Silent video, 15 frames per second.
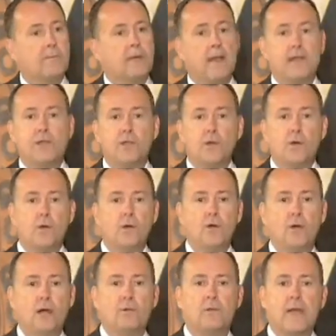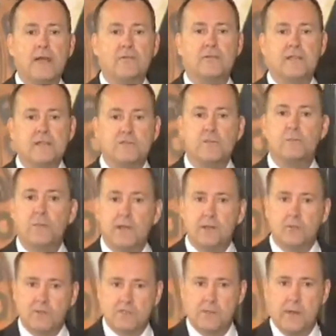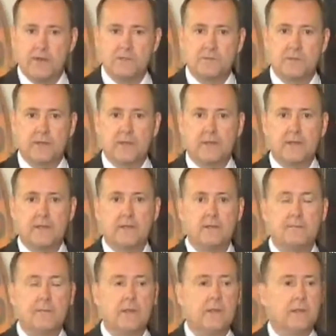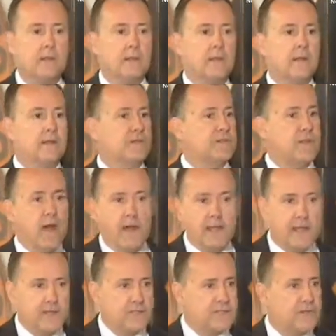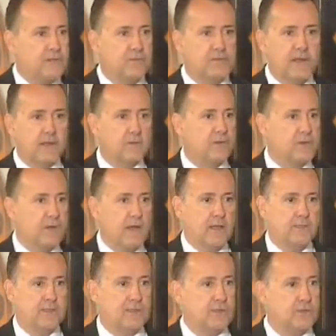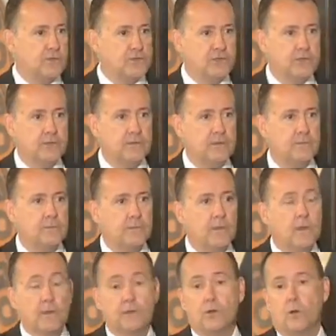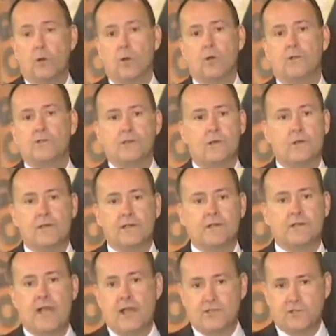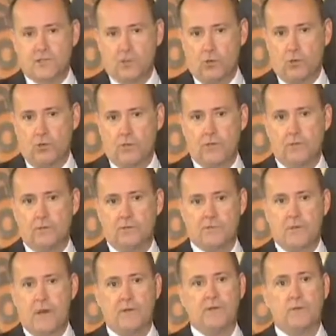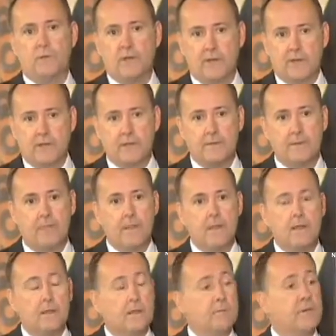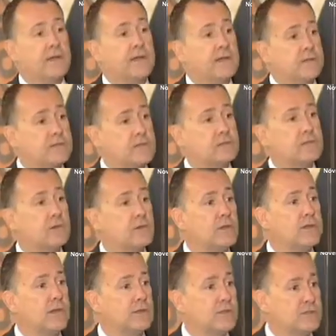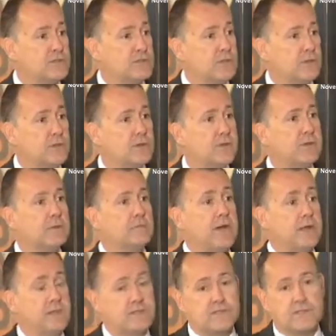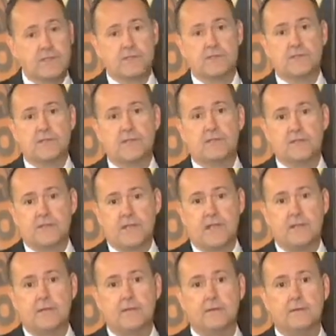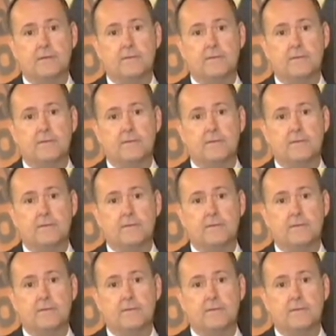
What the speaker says: But I know I will have an even bigger responsibility, and it's not etched in the vellum of the Constitution, nor is there any statutory responsibility, but it is clearly understood by the citizens of the state.